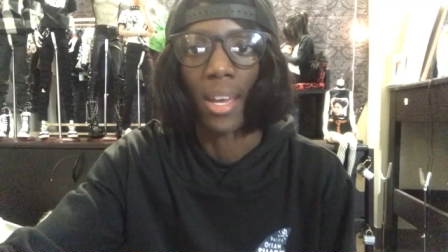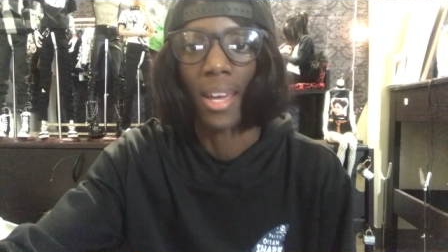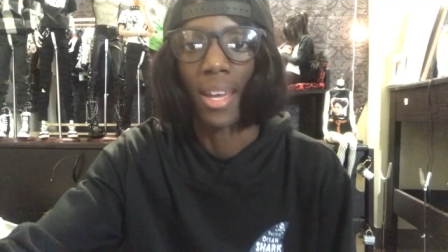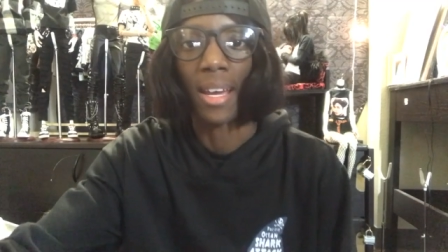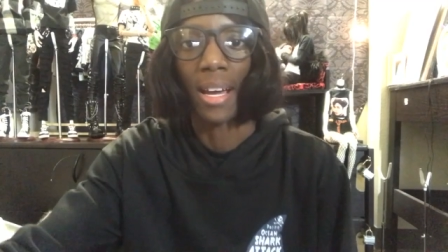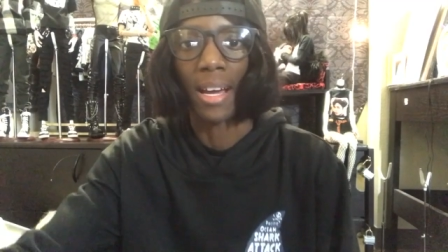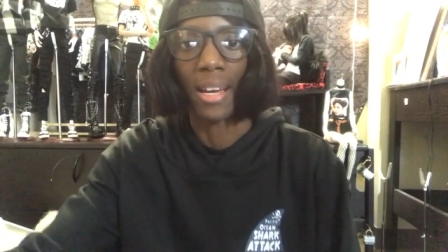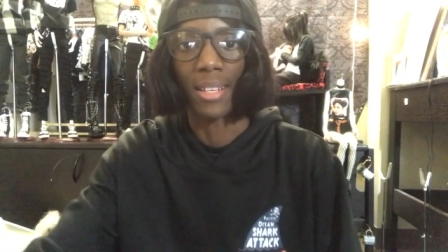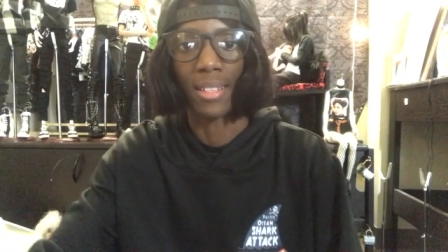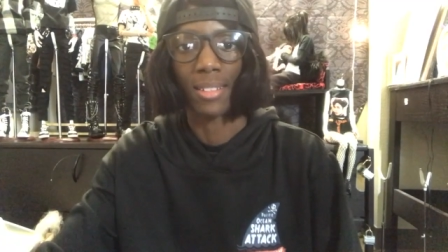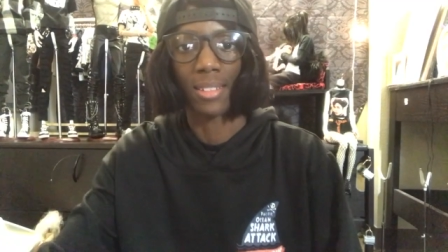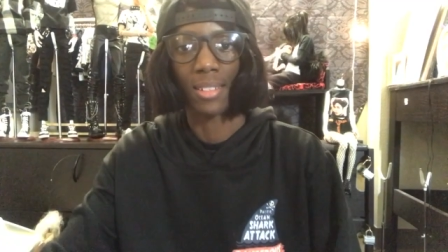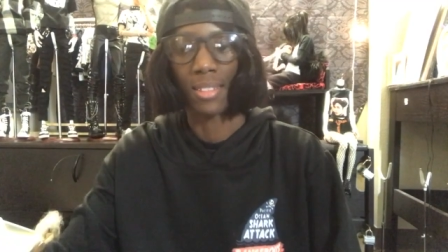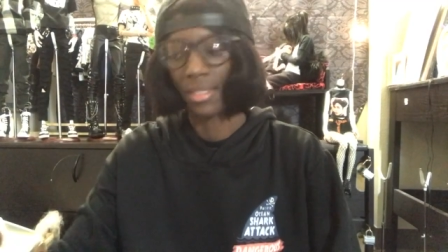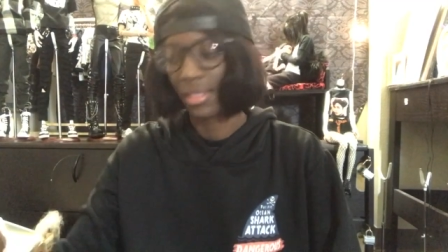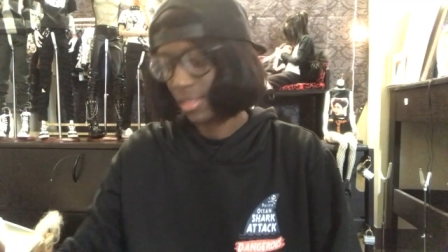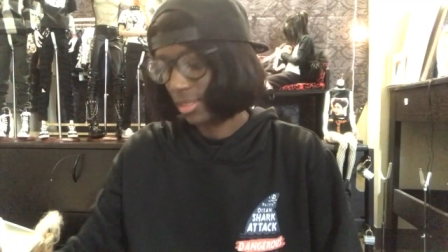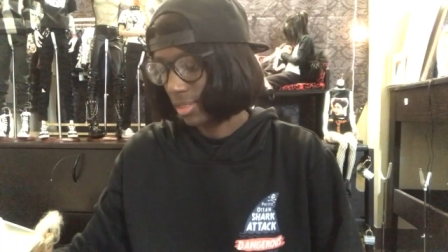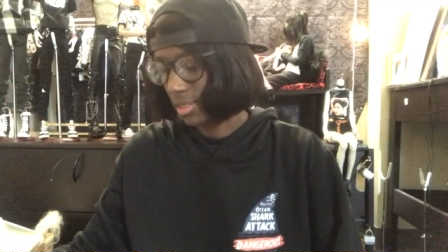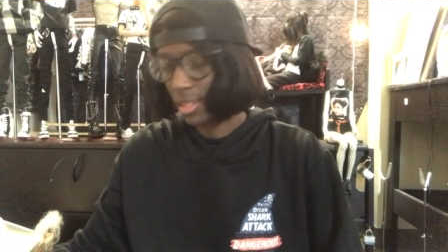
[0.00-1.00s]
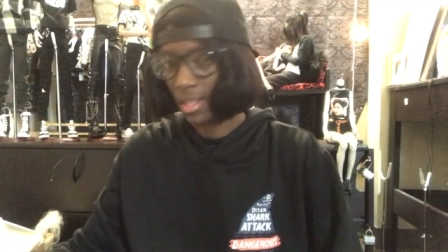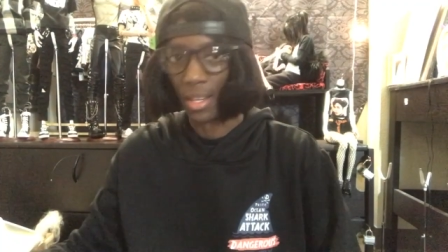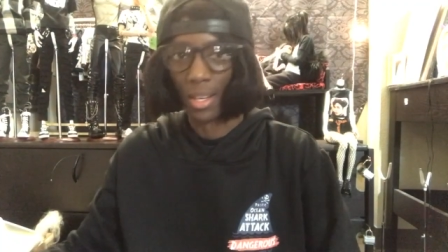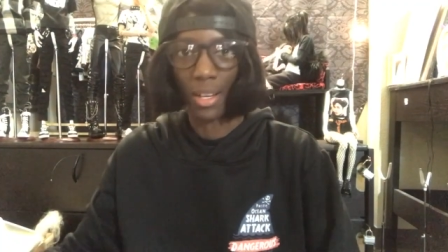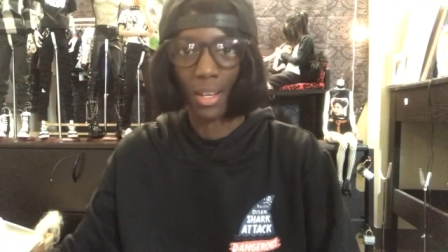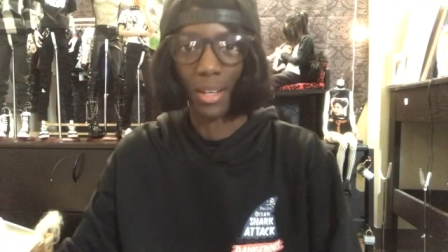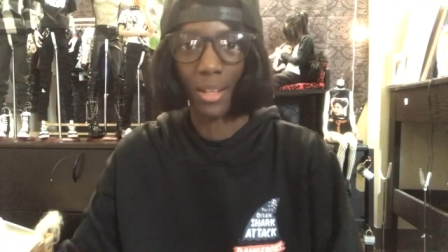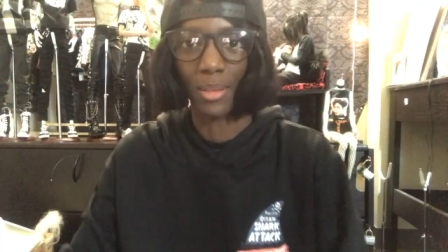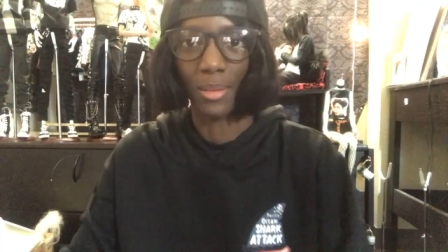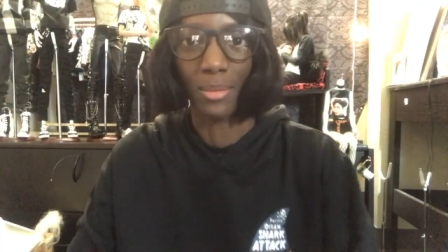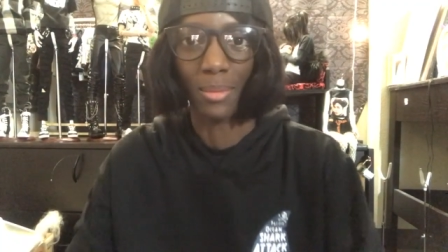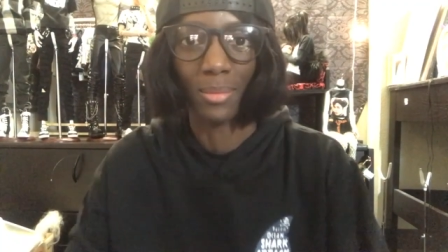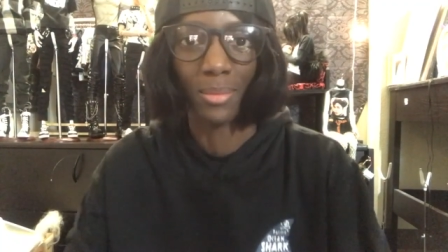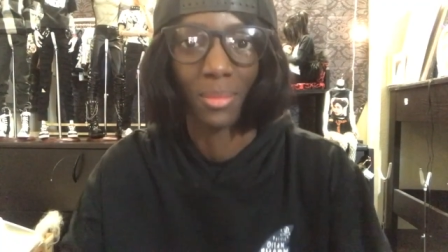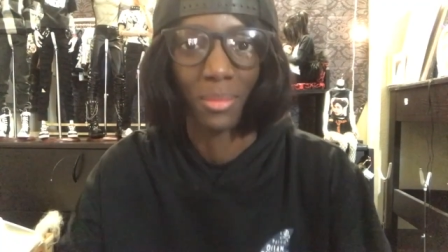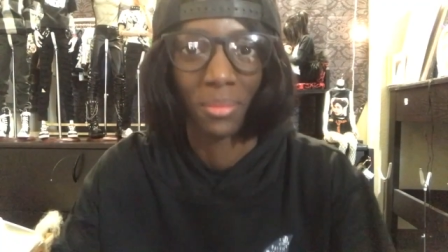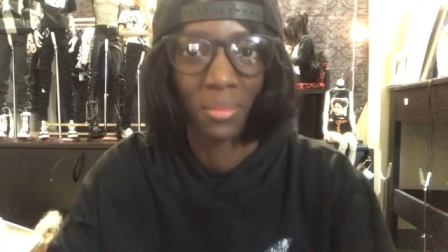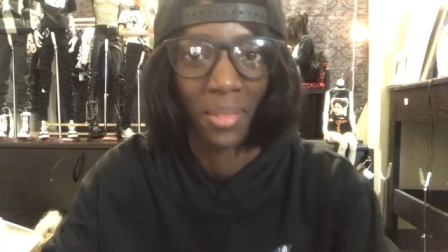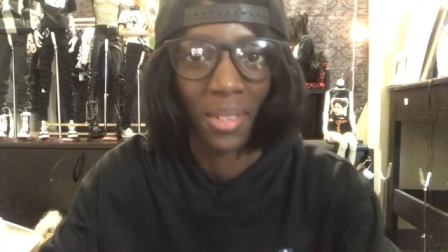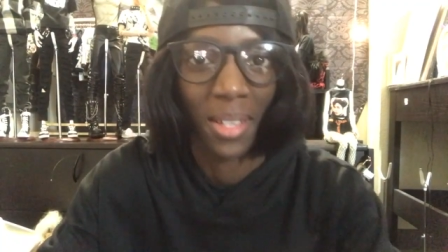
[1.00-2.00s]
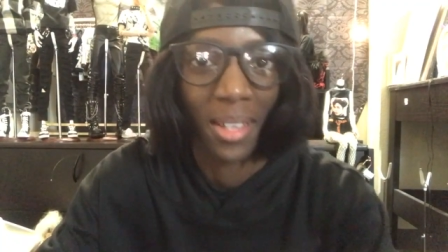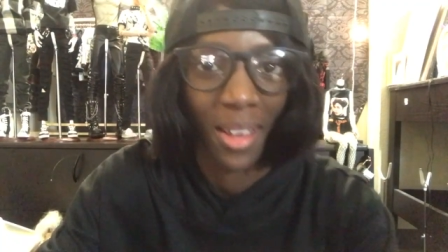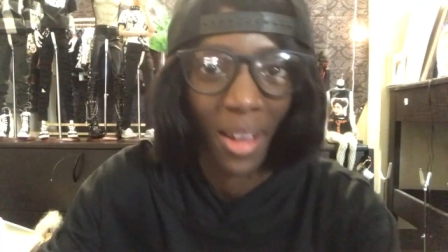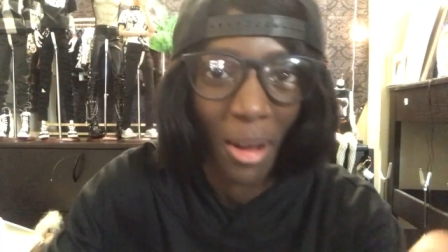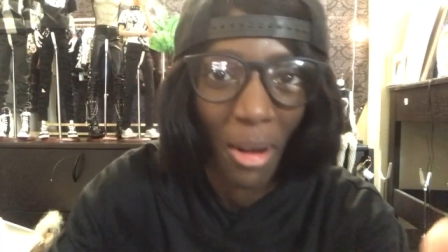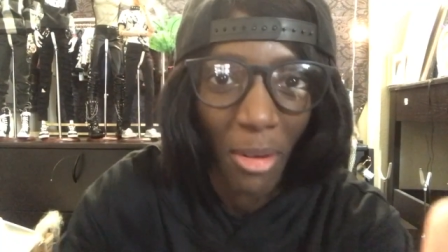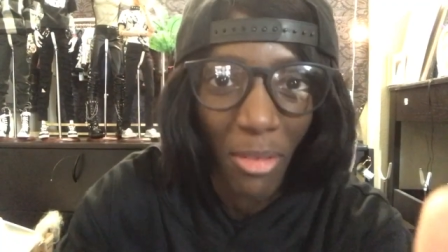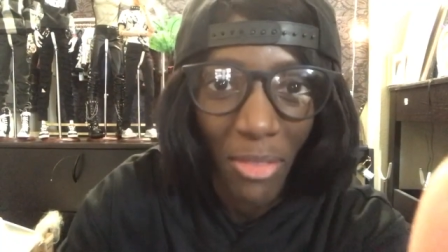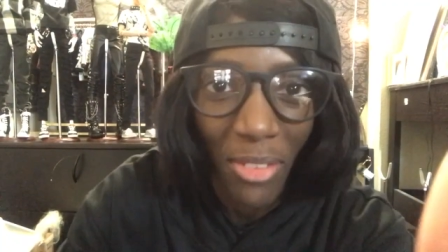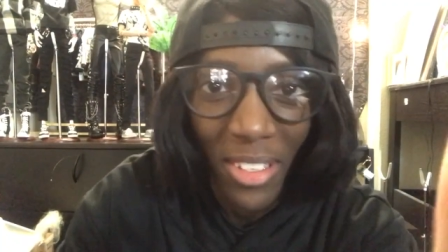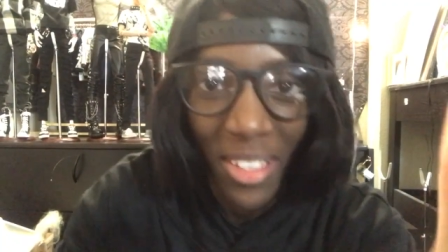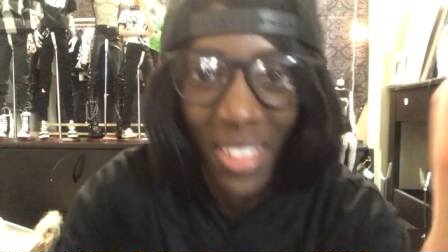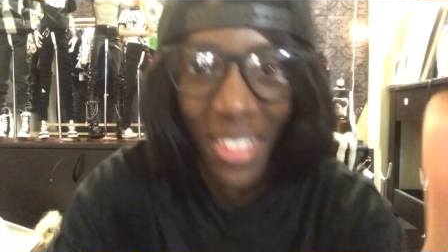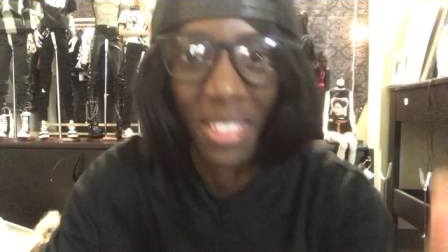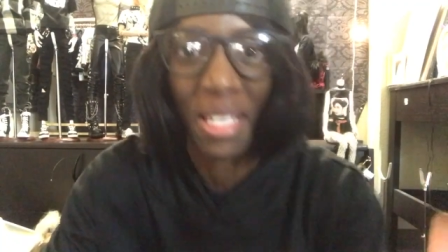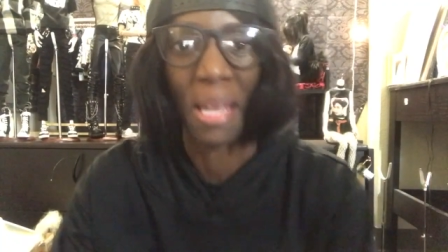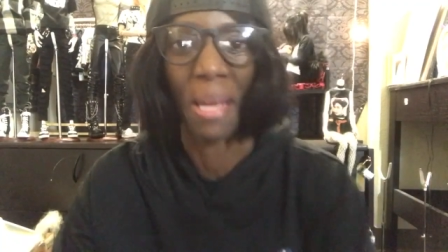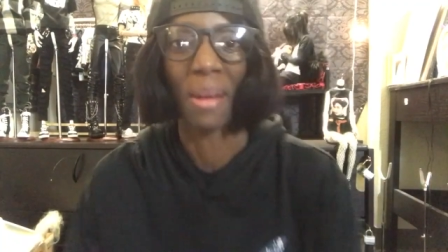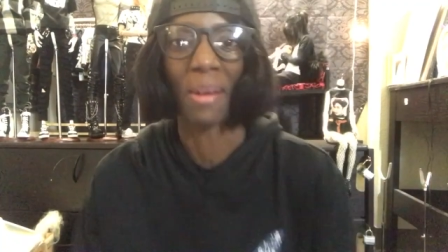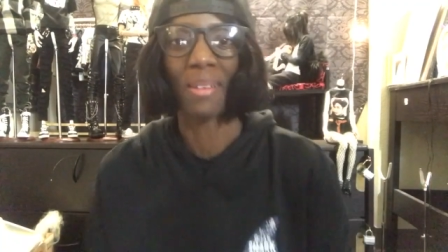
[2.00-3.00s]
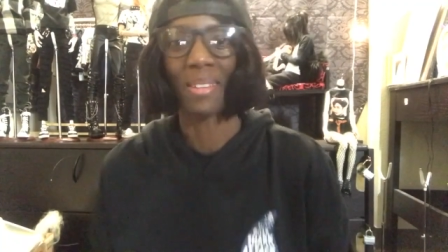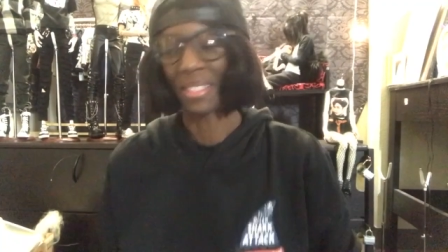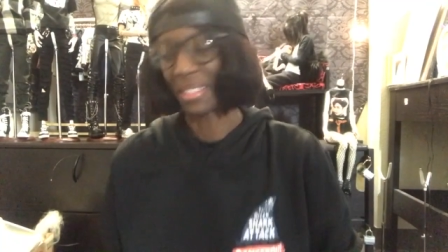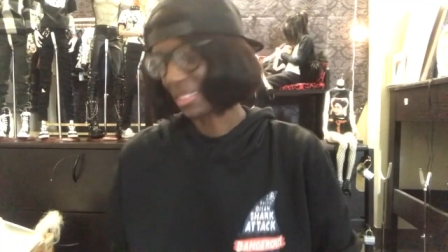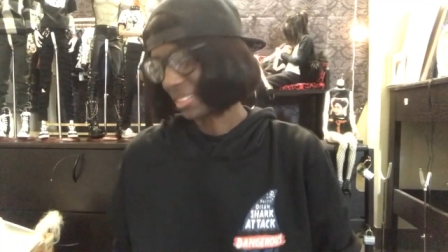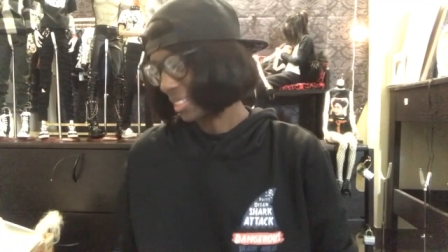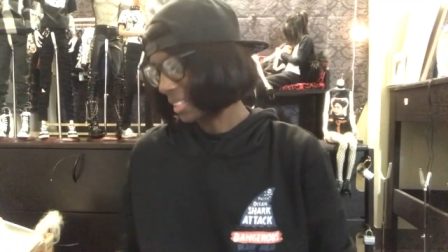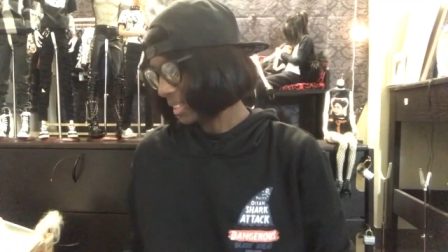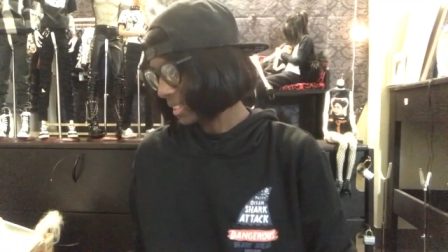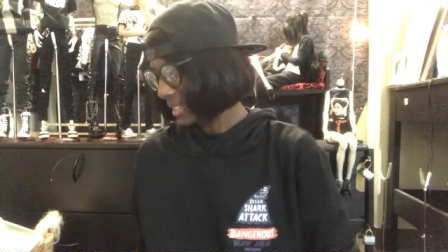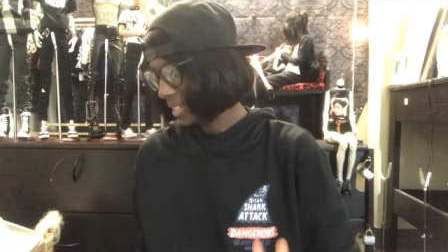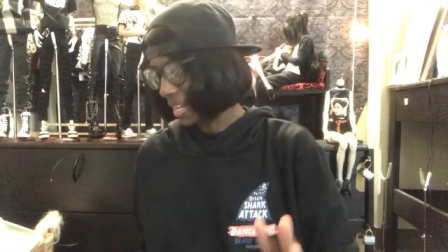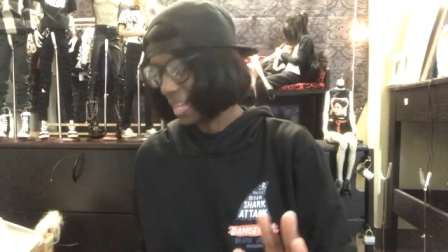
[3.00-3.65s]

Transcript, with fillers: Hey guys, um, hopefully this angle is good,